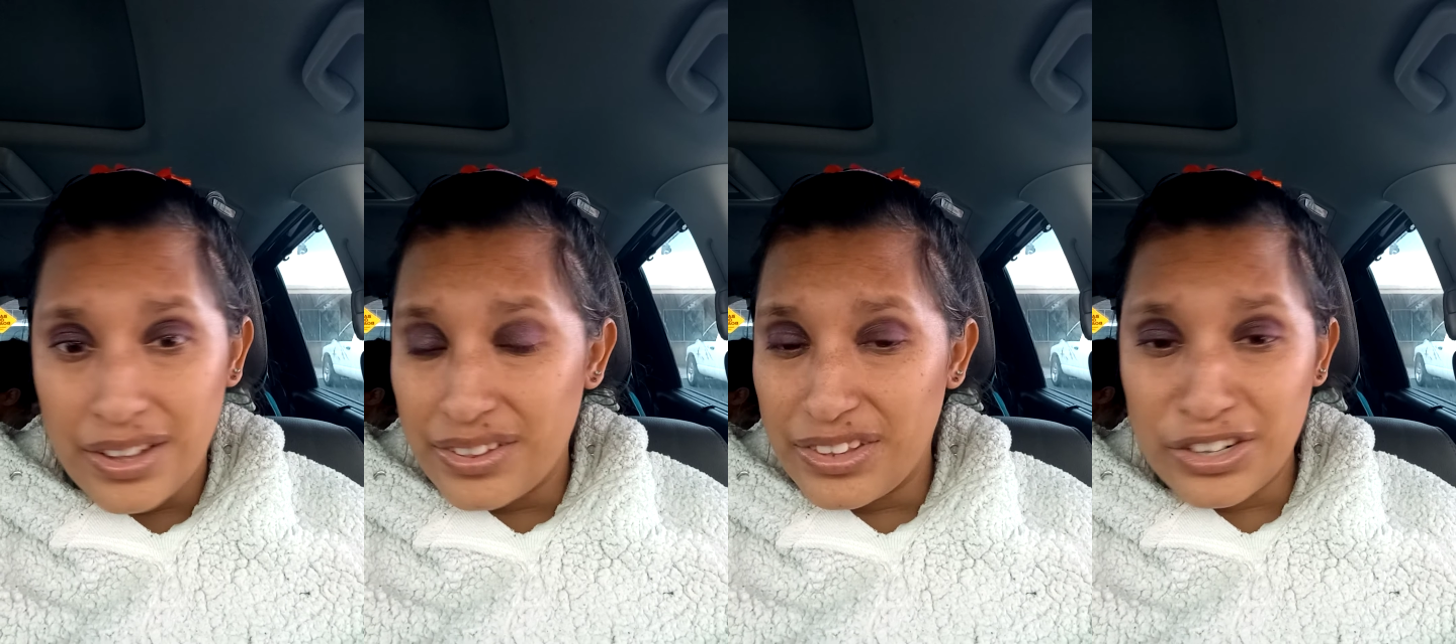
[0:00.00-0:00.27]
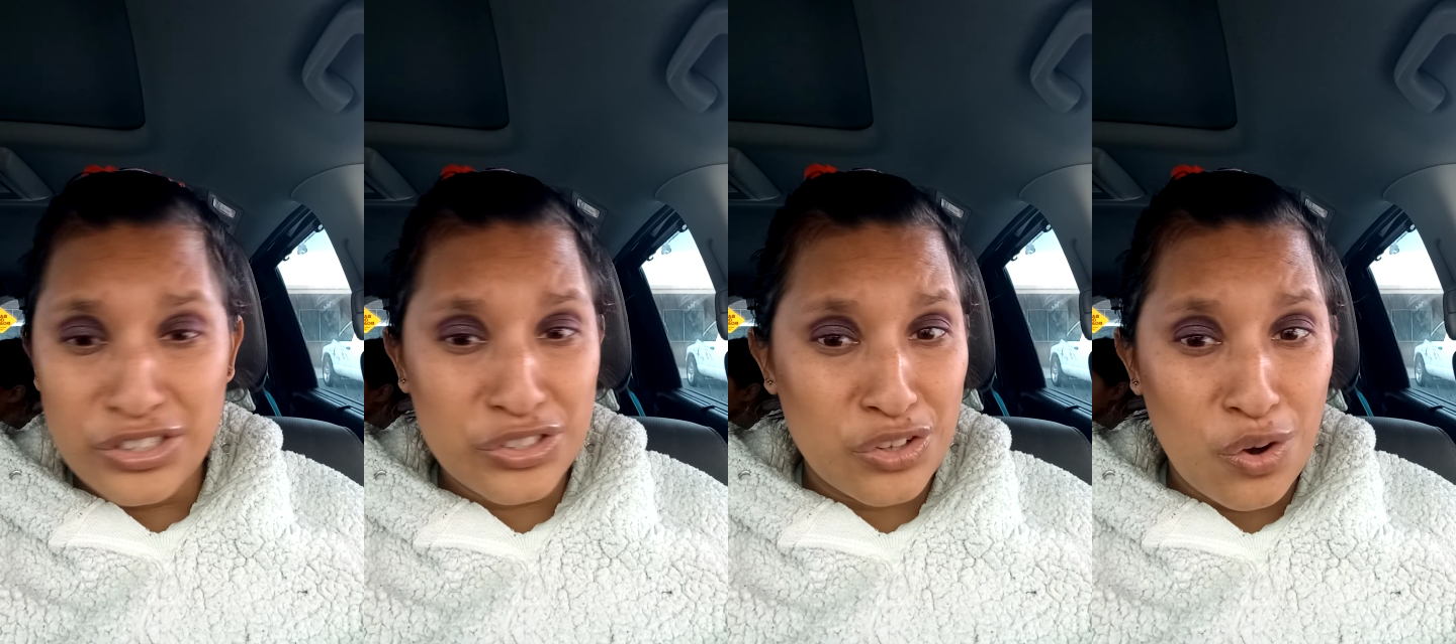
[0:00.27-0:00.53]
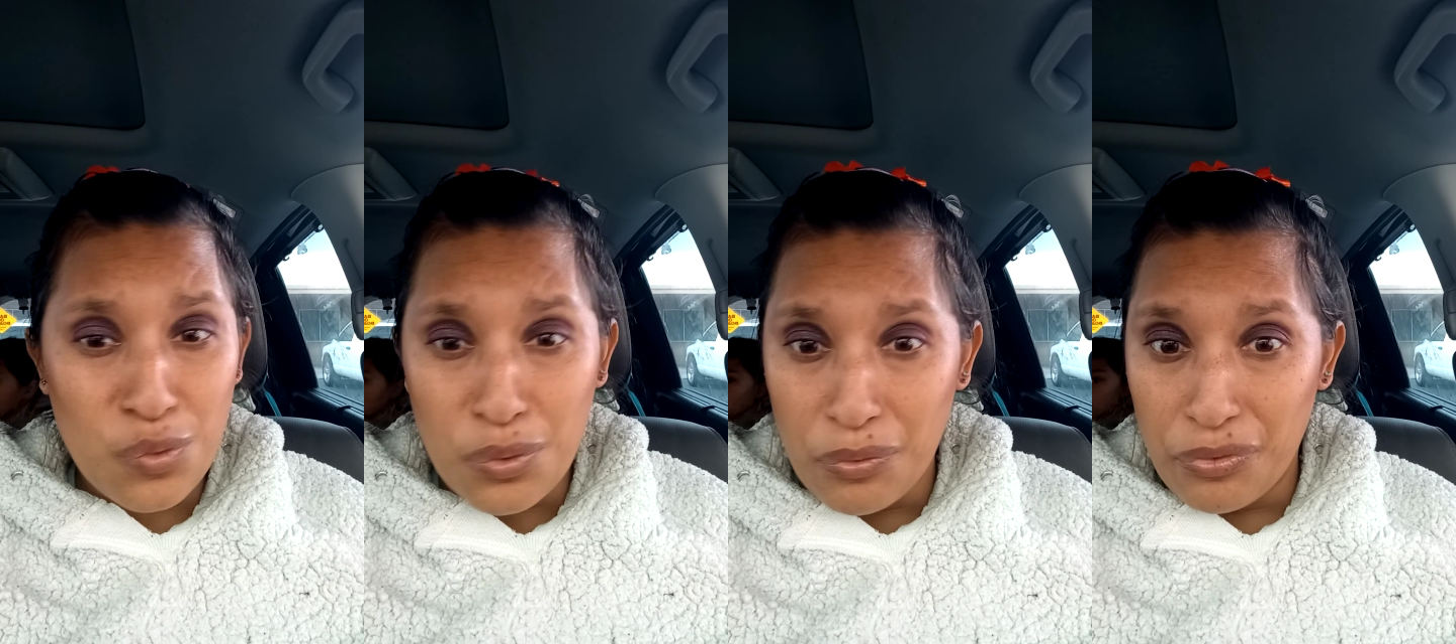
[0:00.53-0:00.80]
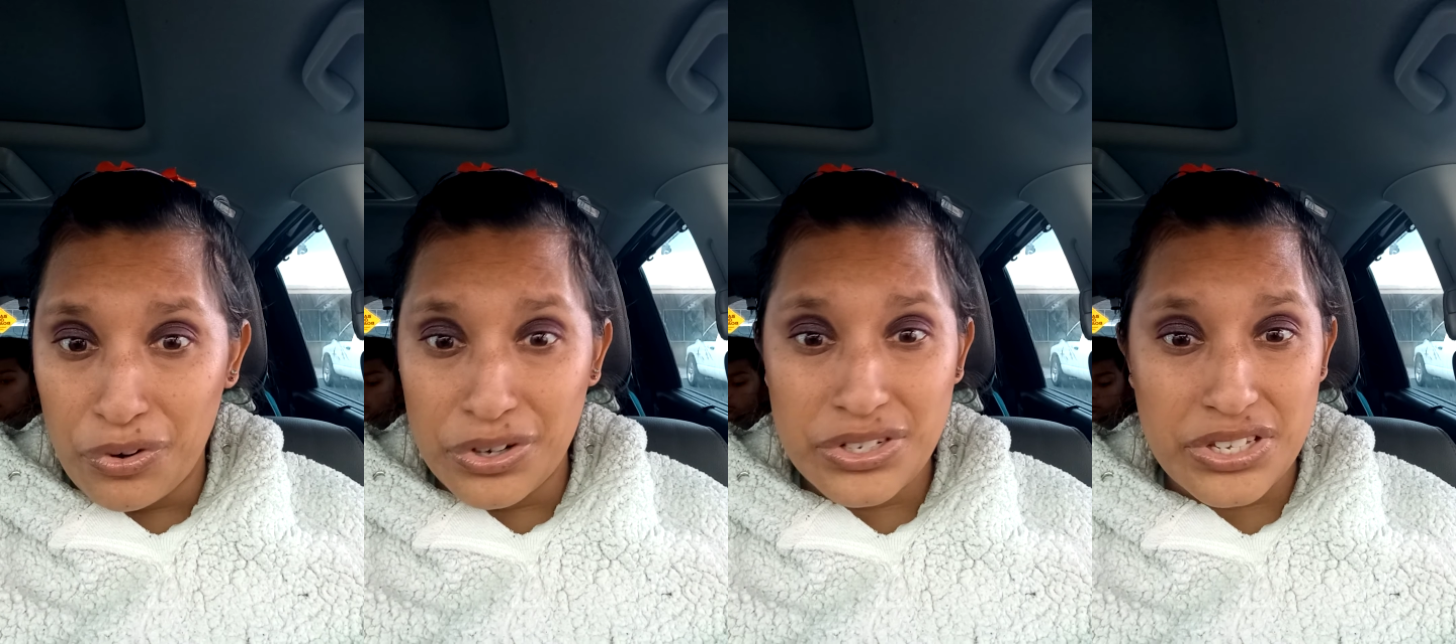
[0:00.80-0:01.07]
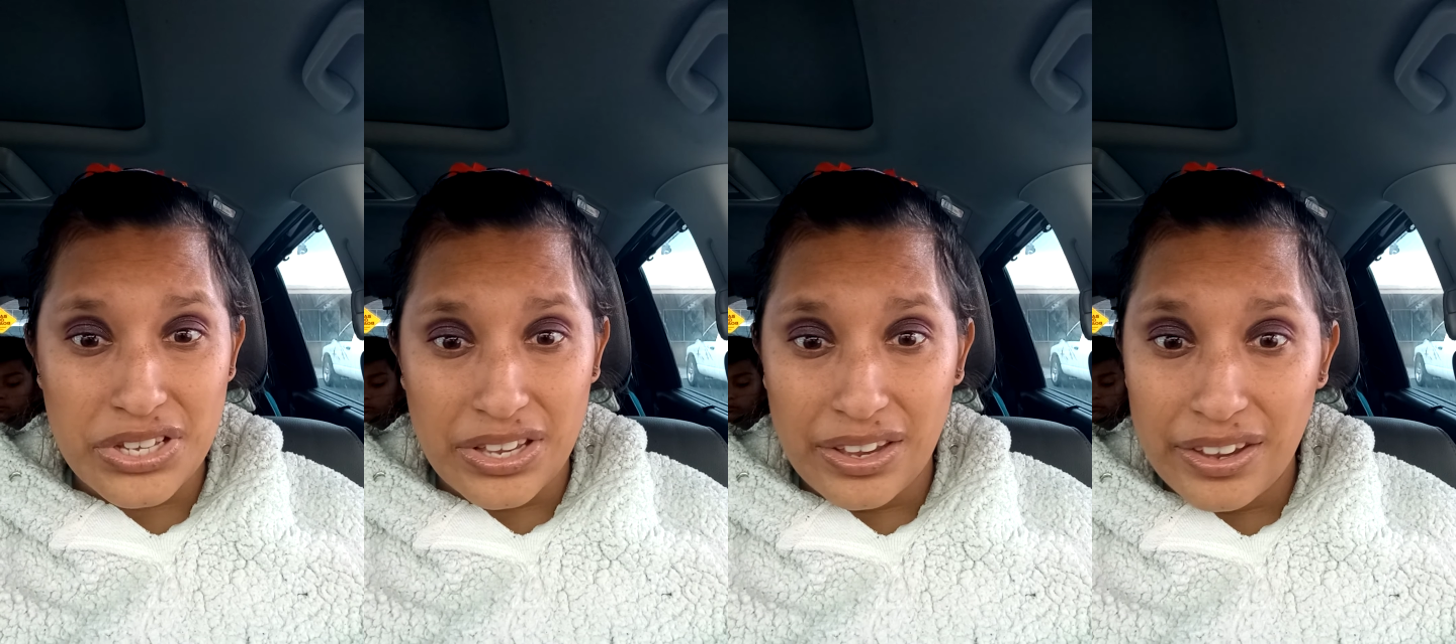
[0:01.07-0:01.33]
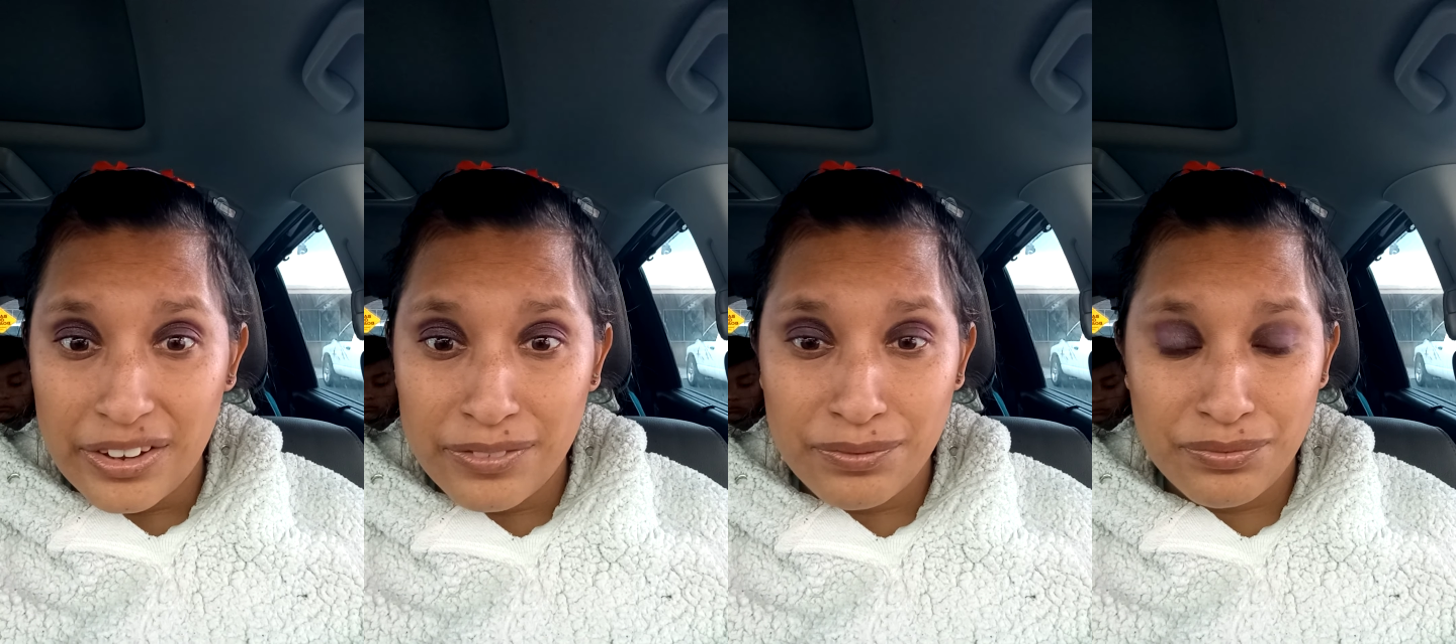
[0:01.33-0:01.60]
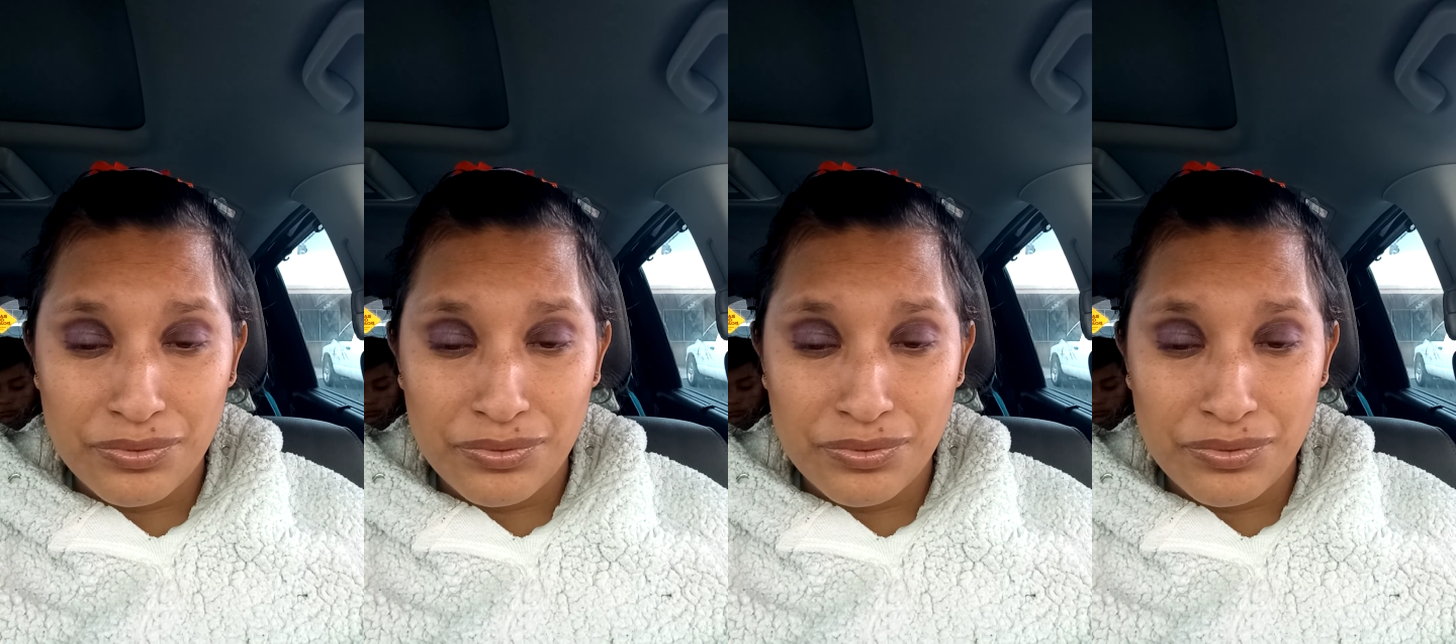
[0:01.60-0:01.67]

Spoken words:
there's no reversing it.